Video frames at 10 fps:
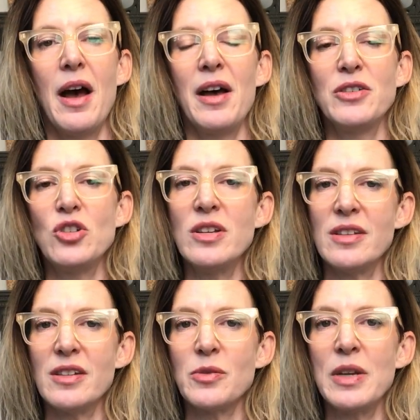uh,
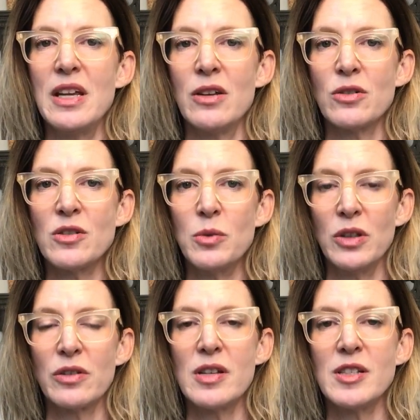Jesus when he enters the
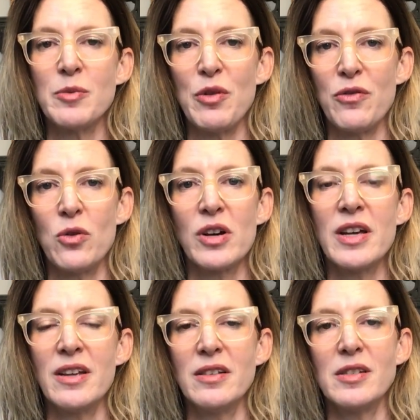wilderness before
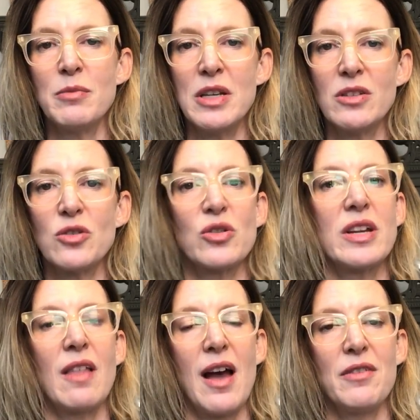his
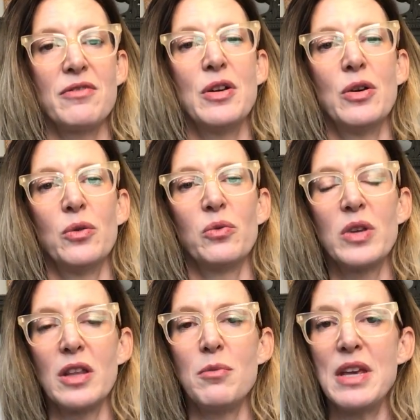ministry life
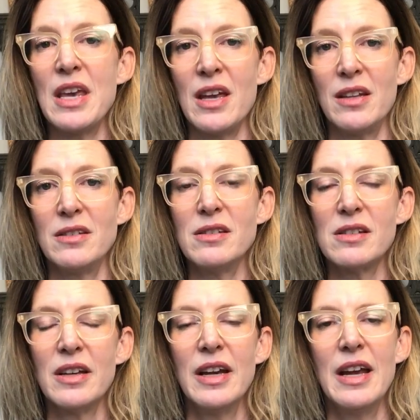really begins.